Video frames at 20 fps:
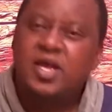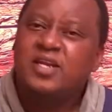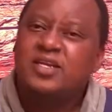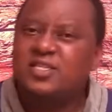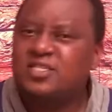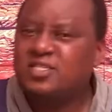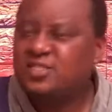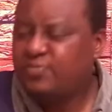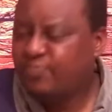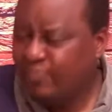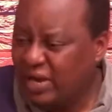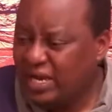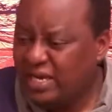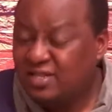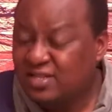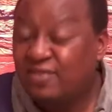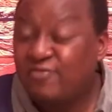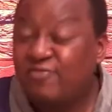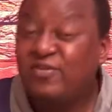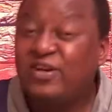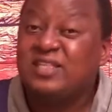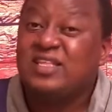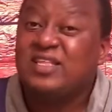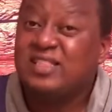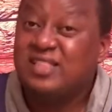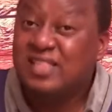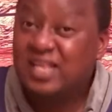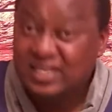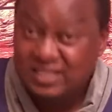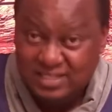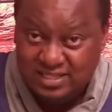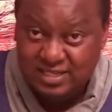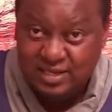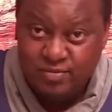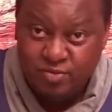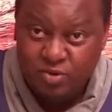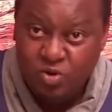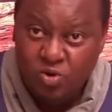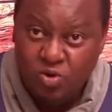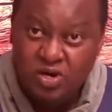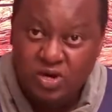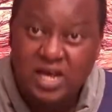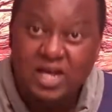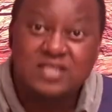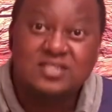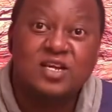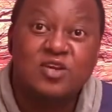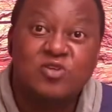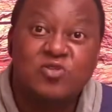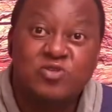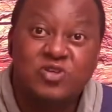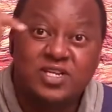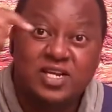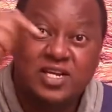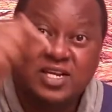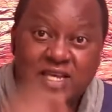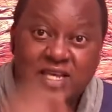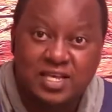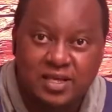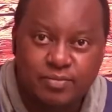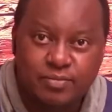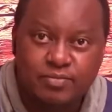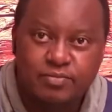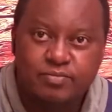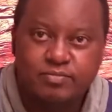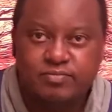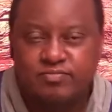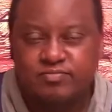despite the fact that that same God has anointed him.